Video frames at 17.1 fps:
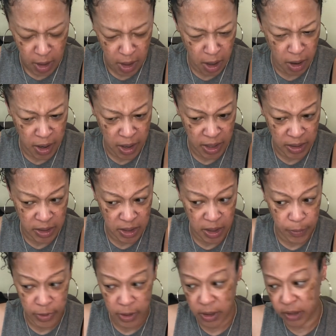All right, I think
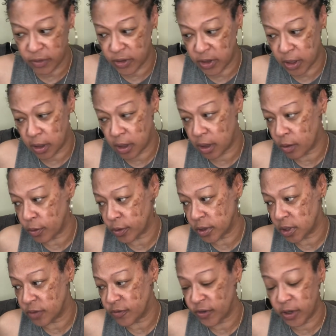I'm going to leave it there. I don't want
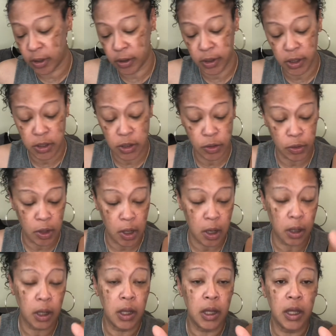this video to get too
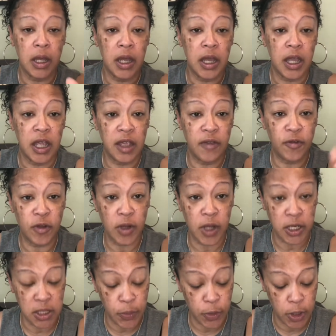long. If you'd
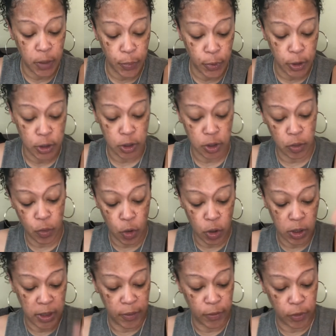like to book a personal
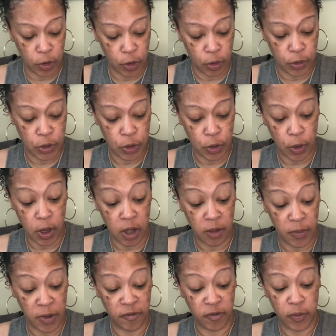more line with your own story, all
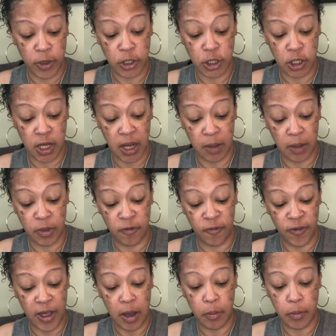my information can be
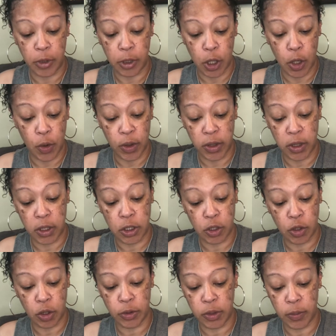found below in the
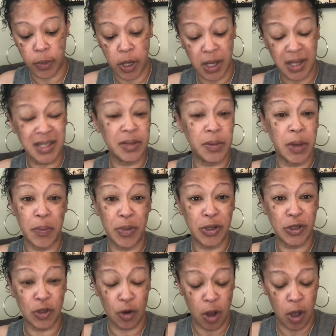description box, and my
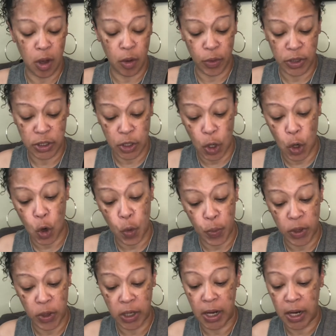books are always
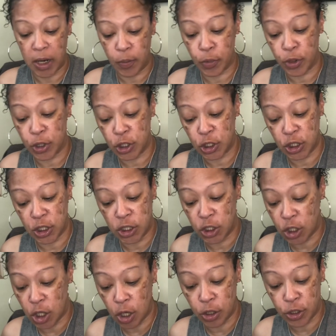open. I
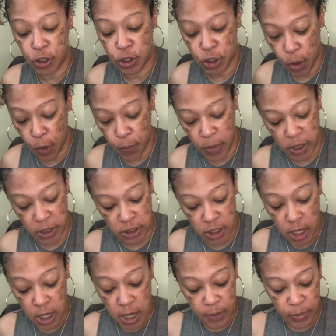appreciate y'all so much.
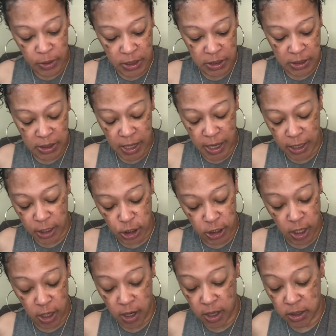Please like,
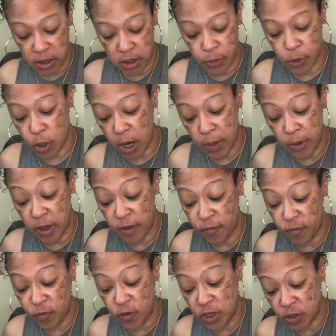share, and subscribe
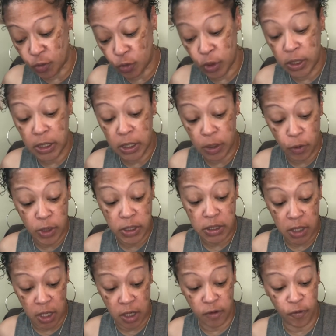if this reading
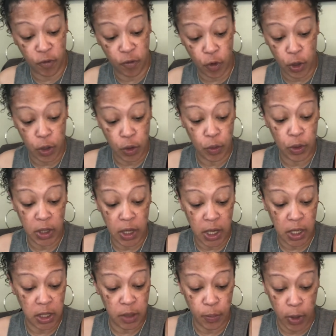resonated for you in
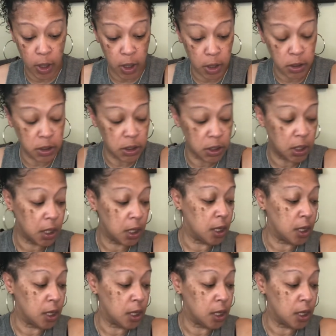any parts.